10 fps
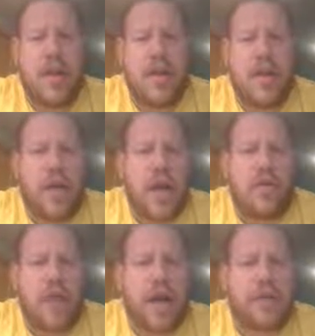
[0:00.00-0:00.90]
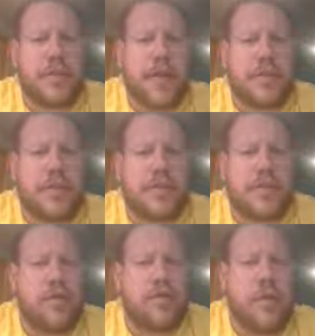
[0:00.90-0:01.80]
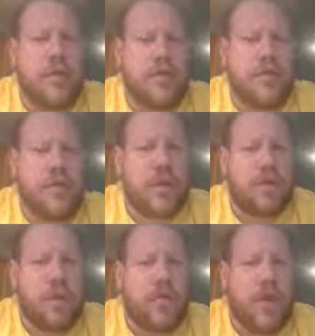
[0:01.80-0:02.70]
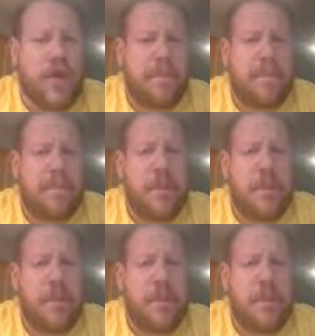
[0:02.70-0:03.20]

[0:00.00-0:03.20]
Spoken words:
The English colonists, English, want to use their land for fur trading and farming.